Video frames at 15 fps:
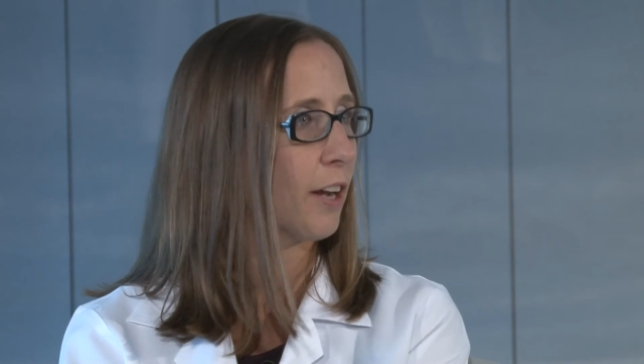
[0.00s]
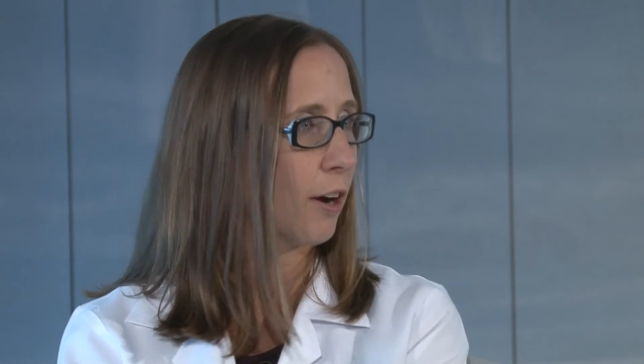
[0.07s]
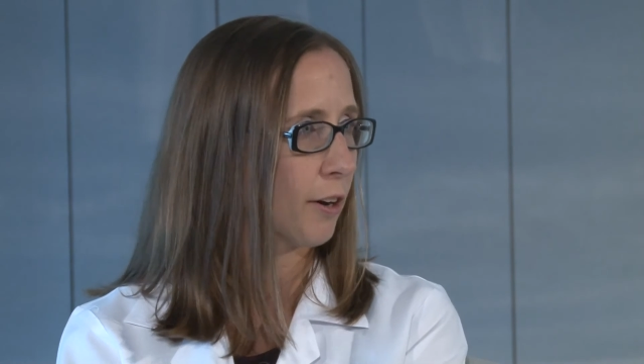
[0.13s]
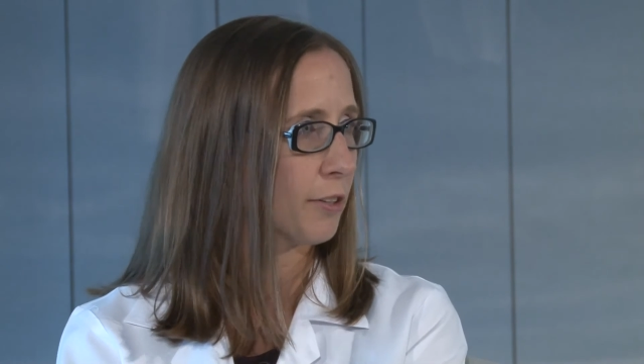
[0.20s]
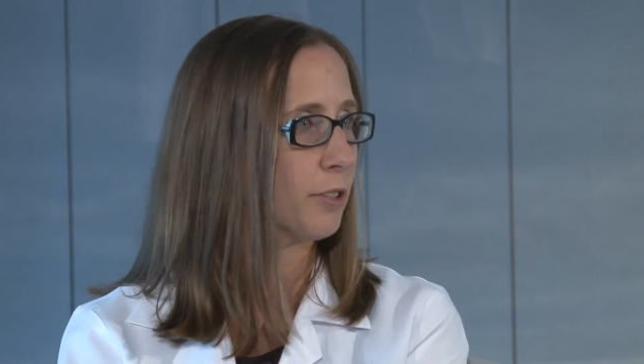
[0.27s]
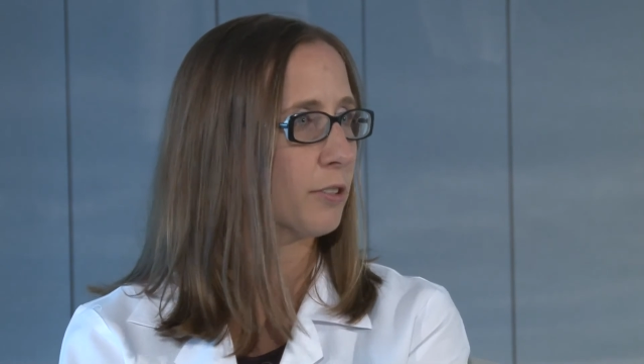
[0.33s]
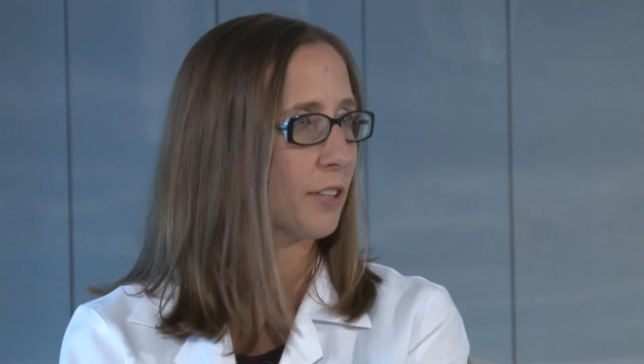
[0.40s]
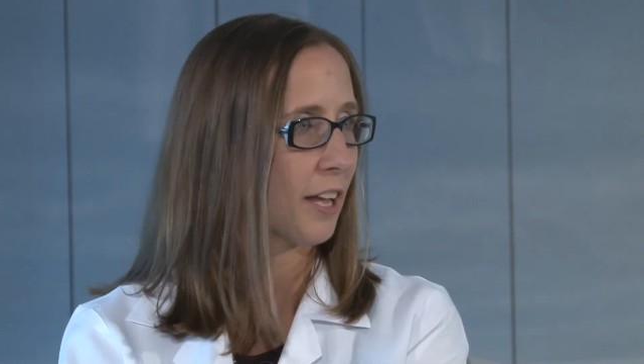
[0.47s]

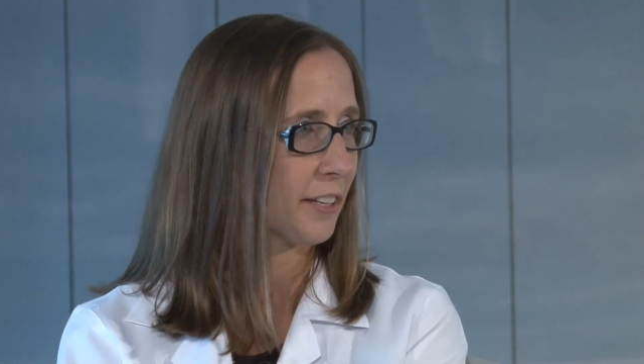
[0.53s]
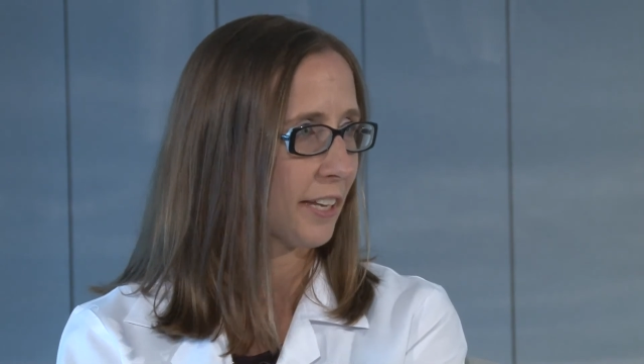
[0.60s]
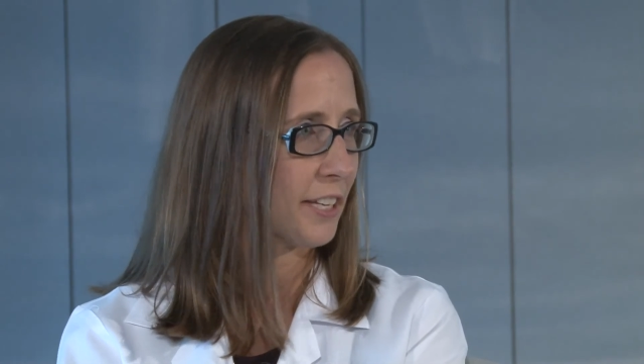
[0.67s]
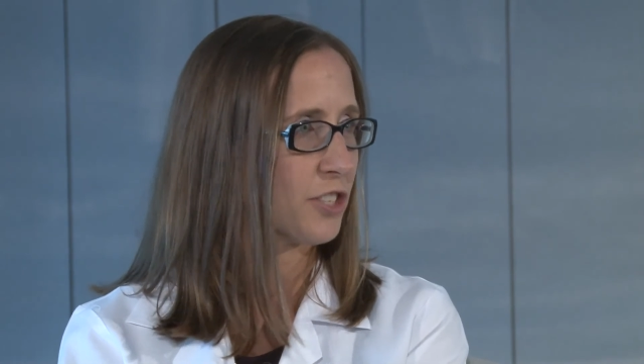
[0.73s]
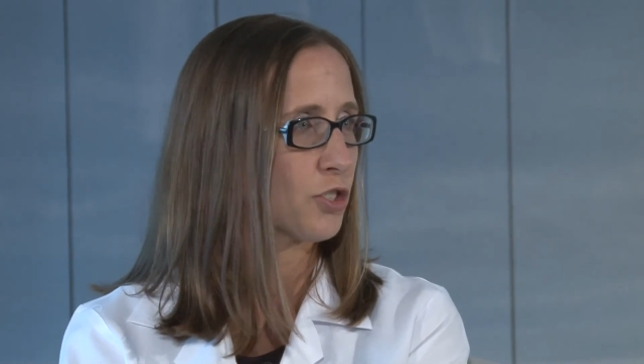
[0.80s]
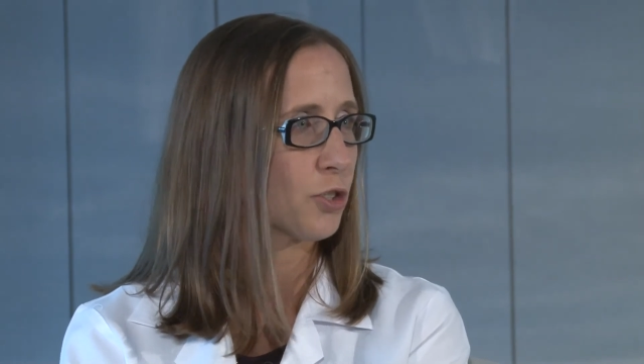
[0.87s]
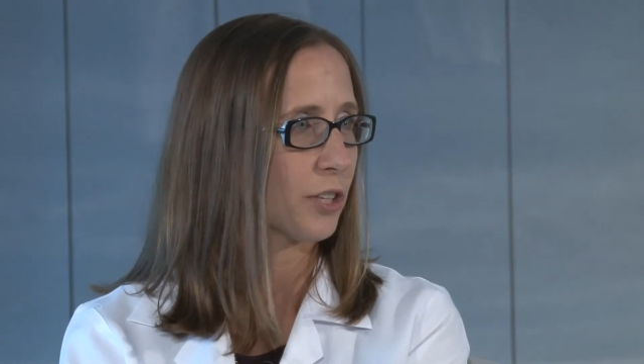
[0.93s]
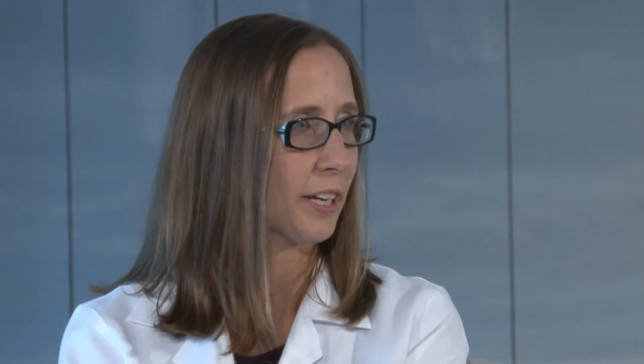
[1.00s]
heart or lung
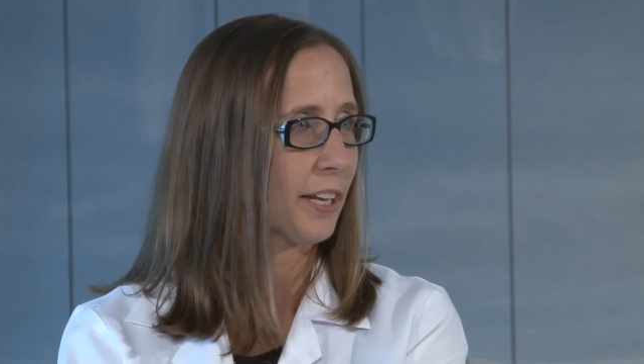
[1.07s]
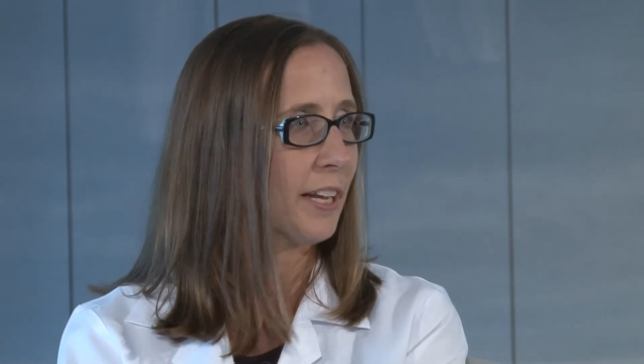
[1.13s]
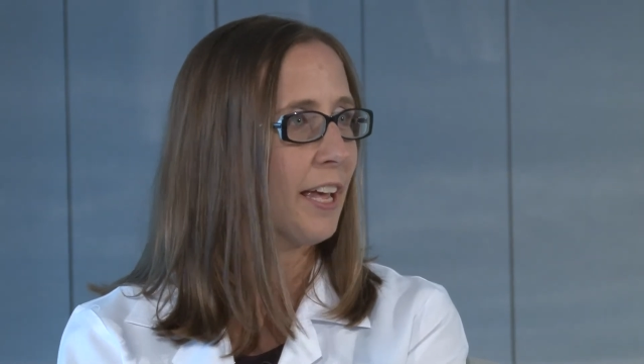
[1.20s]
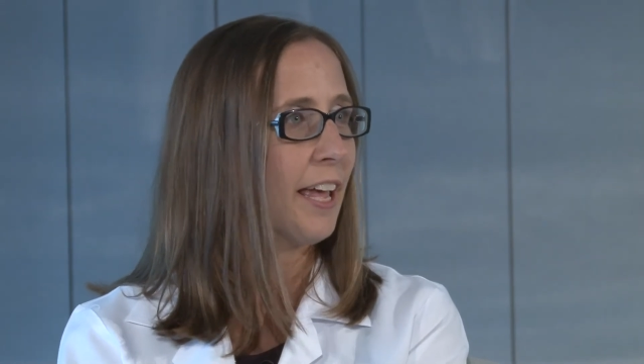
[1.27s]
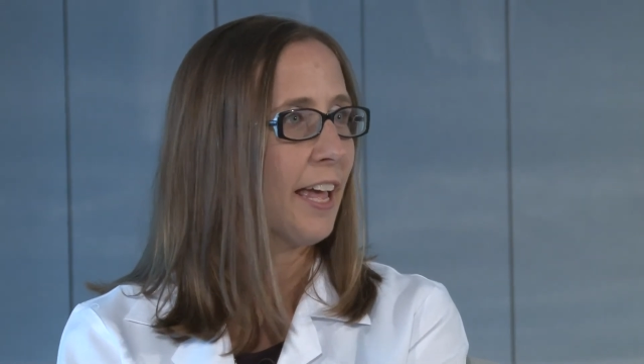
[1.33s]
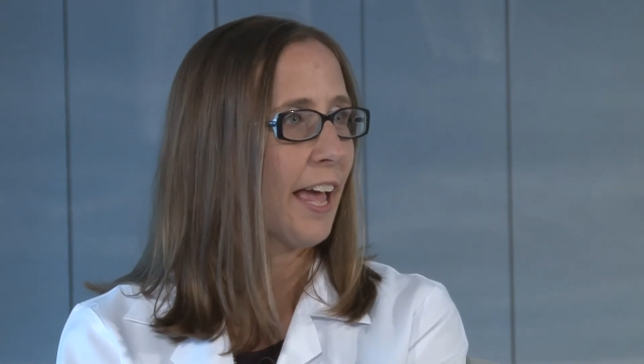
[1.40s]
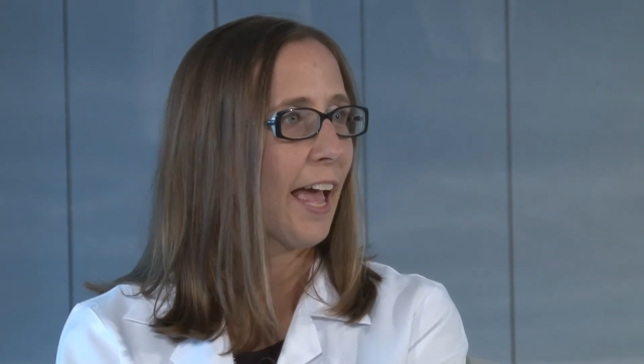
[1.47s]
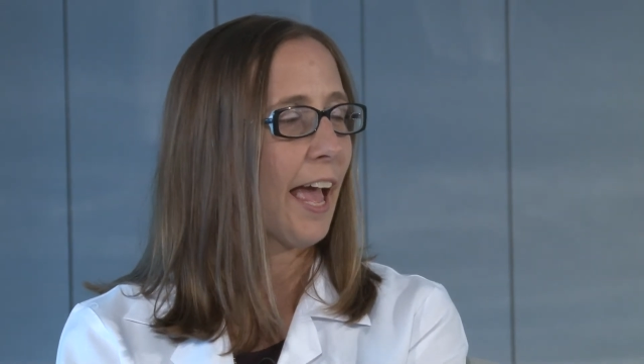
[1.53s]
injury.
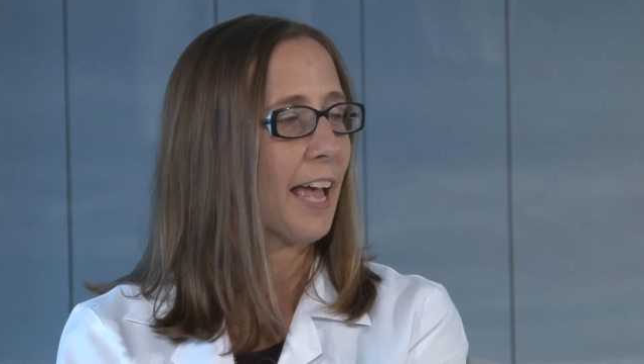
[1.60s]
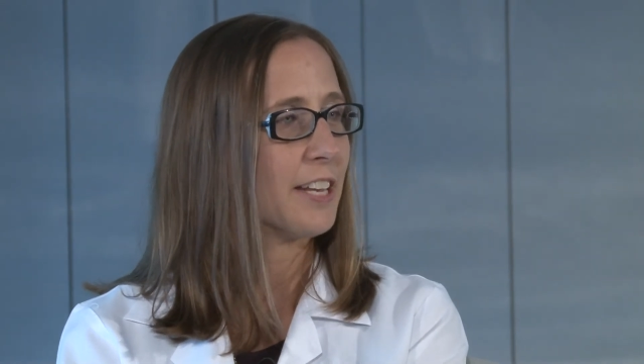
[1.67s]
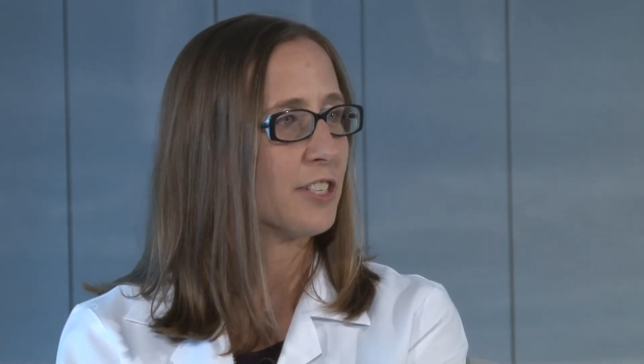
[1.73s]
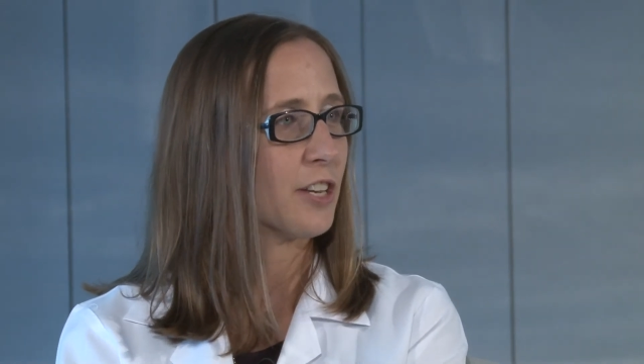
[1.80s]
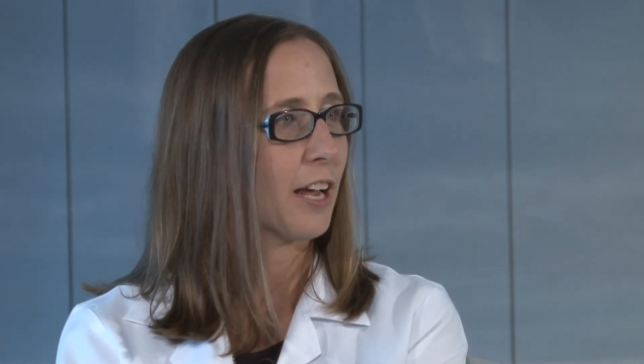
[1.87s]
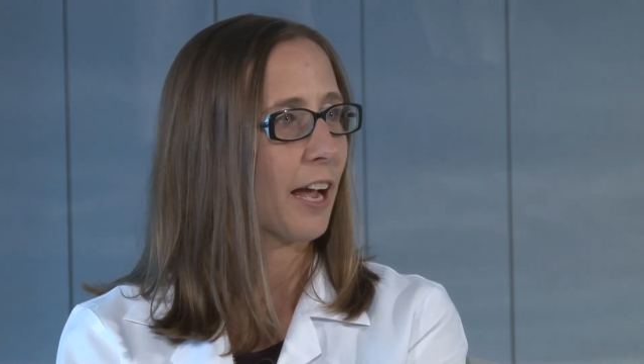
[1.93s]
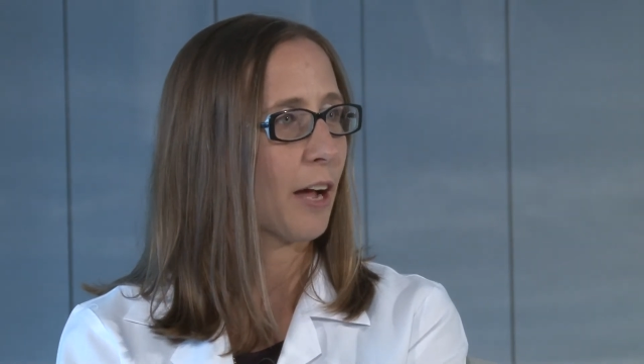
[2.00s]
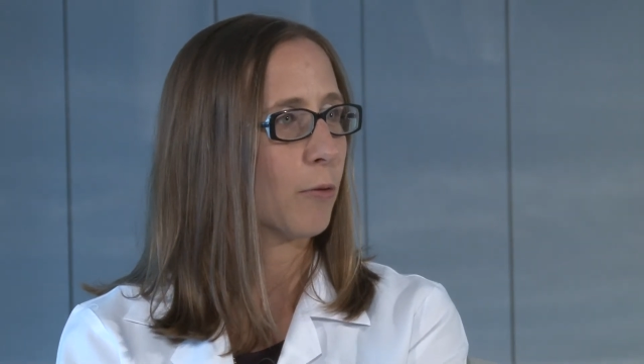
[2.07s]
And